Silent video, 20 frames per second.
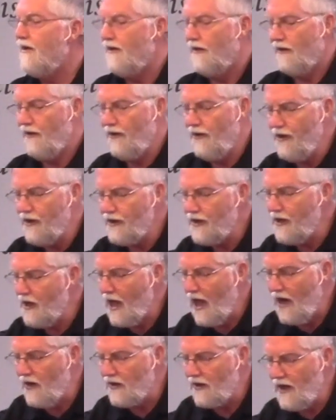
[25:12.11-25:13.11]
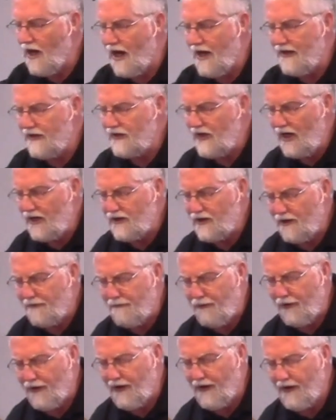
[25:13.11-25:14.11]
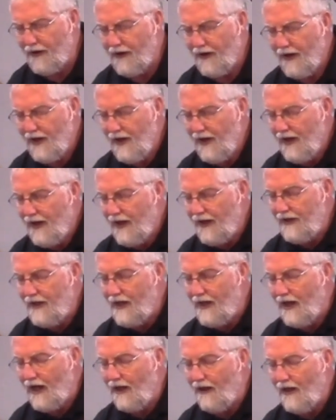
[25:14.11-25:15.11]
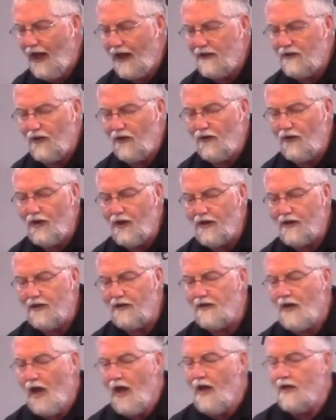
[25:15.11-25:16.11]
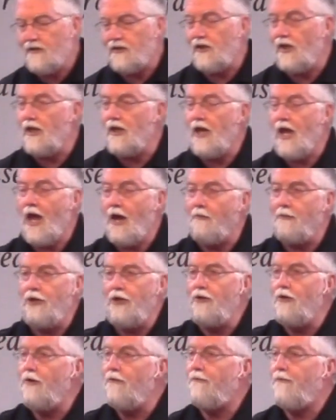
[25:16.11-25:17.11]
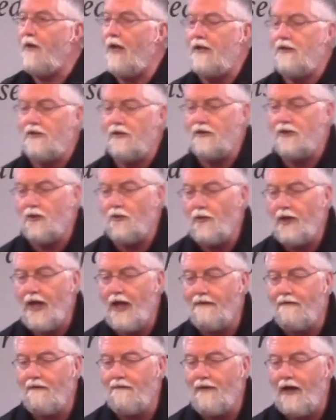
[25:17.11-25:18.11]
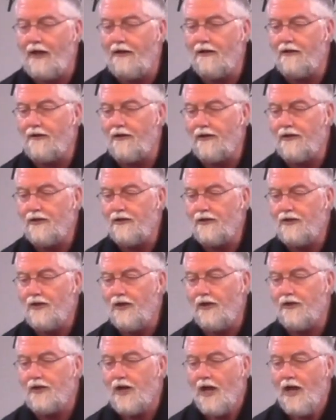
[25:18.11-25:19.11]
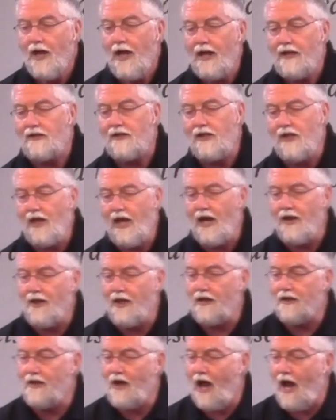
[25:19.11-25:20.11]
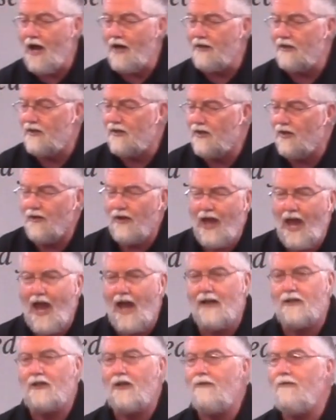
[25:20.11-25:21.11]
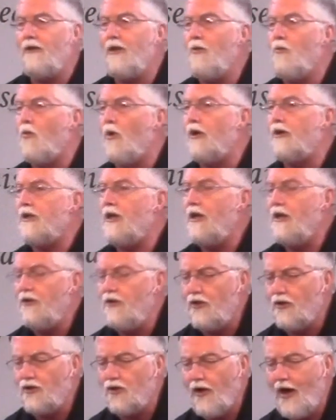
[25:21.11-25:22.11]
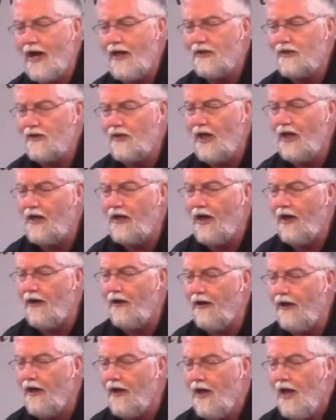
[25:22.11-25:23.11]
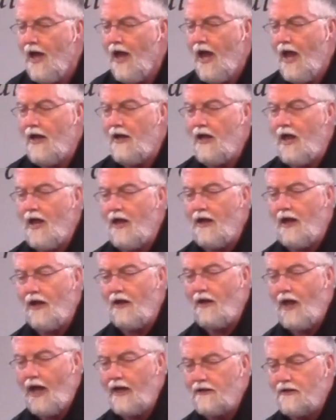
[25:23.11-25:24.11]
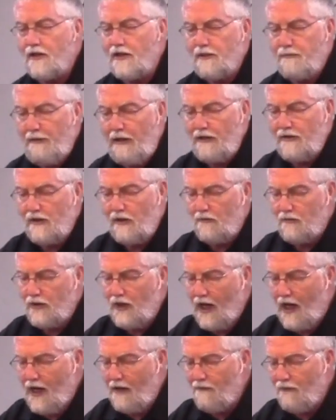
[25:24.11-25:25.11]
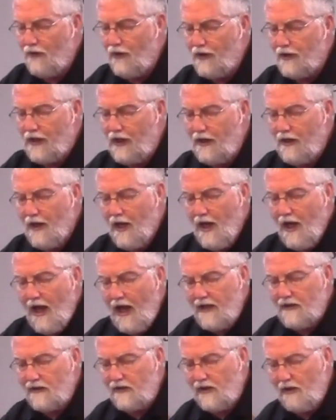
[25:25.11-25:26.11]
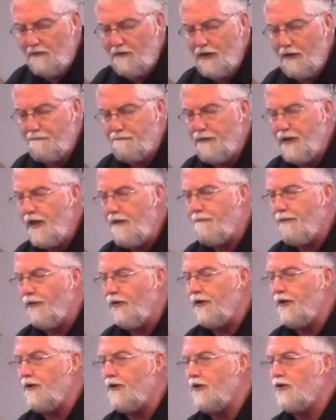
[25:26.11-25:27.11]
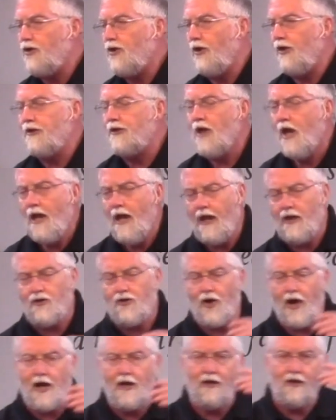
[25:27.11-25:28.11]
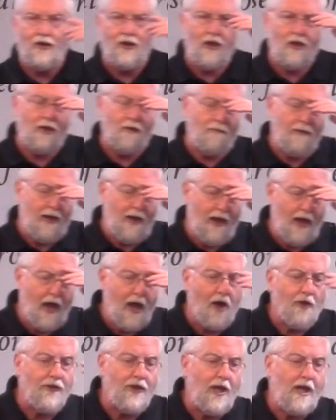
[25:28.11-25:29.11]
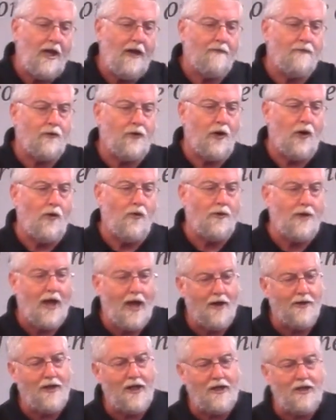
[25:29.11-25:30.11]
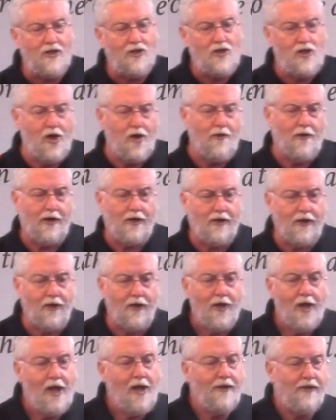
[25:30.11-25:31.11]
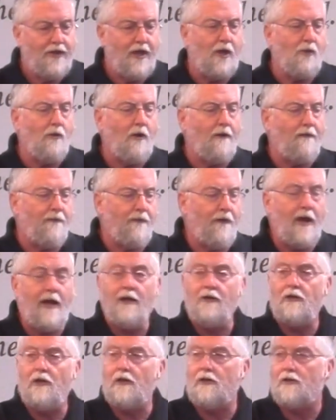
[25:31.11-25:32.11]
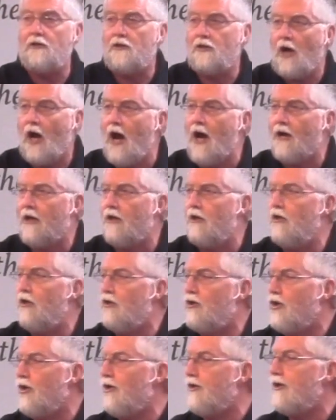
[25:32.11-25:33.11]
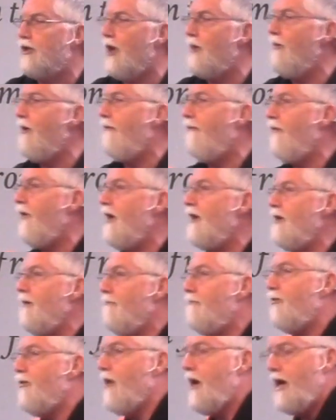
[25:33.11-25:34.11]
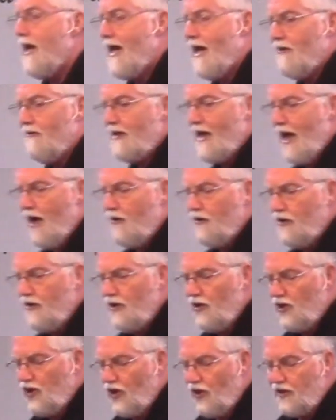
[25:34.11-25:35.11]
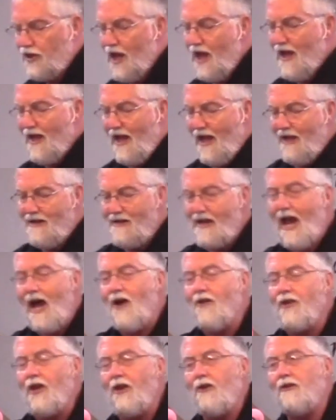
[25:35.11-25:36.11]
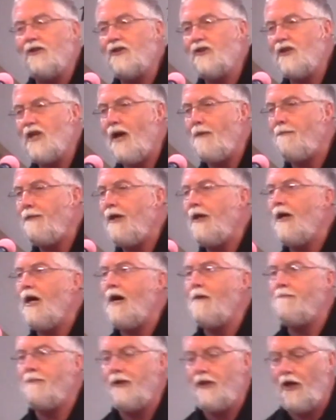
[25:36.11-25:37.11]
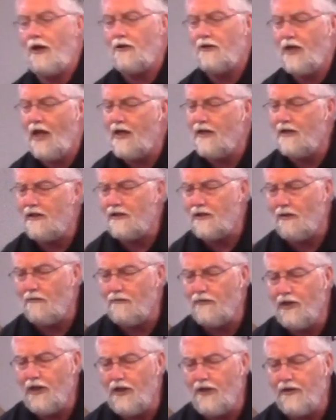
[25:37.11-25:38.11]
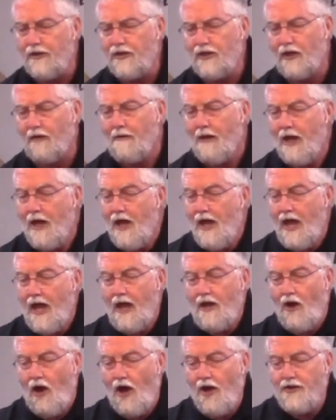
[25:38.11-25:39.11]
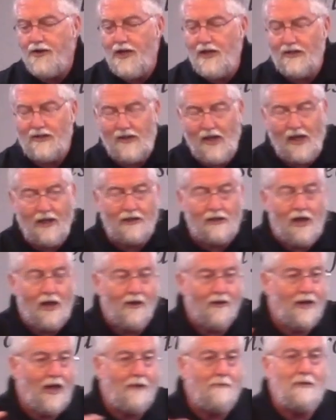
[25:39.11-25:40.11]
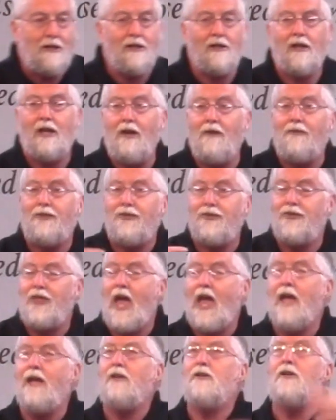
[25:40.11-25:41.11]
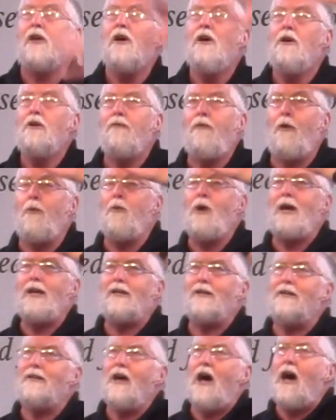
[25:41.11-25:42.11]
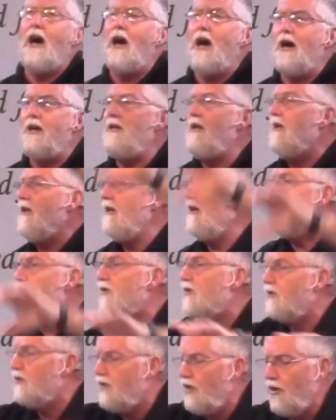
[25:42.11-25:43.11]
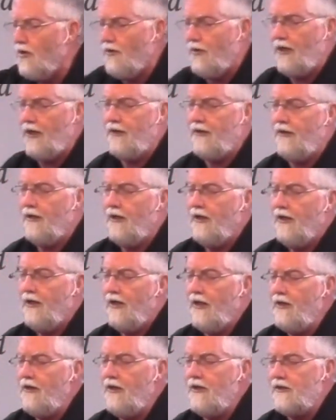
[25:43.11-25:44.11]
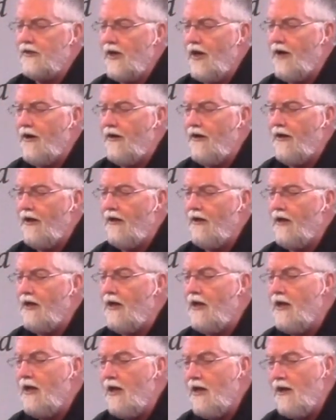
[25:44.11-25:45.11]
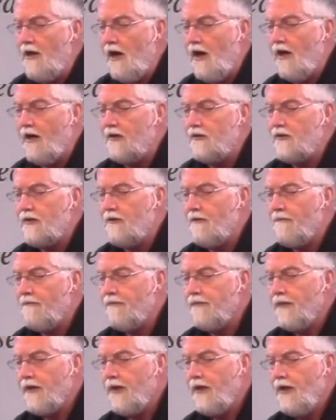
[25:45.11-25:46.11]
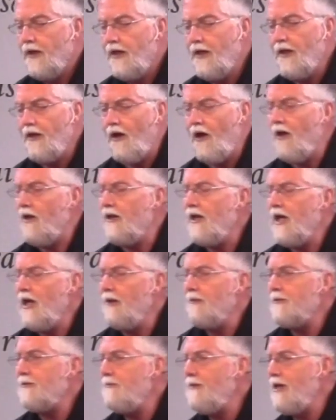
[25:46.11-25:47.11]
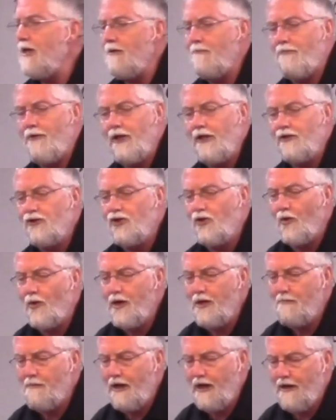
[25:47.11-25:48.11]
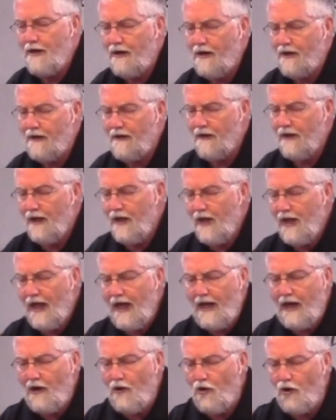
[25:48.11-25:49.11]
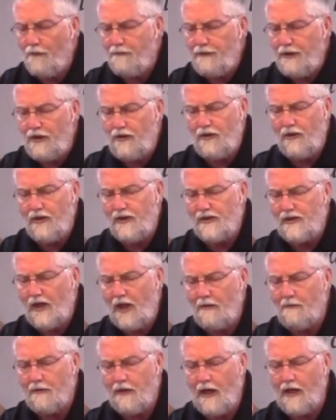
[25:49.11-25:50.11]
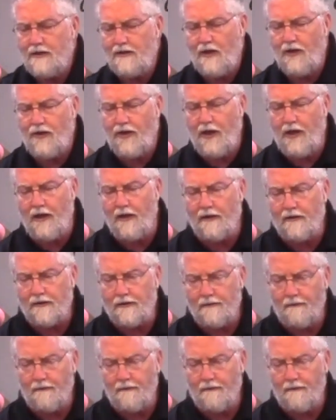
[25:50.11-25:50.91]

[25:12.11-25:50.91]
Look at how God has answered prayer. And then I like to look and see how many new faces do we have at Valley Christian Church and see how that God is still actively working in the tri-state area. And I like to spend some time looking at some of the people in the church and trying to think about how they have grown, how that a year ago they were afraid to talk in the church. They were afraid to pray out loud in the church. And now they are stepping up and they are taking some leadership. And all these things, let me give thanks for what God is doing in this area and in us. It all helps me to bring joy in my heart. And I hope you do the same kinds of things.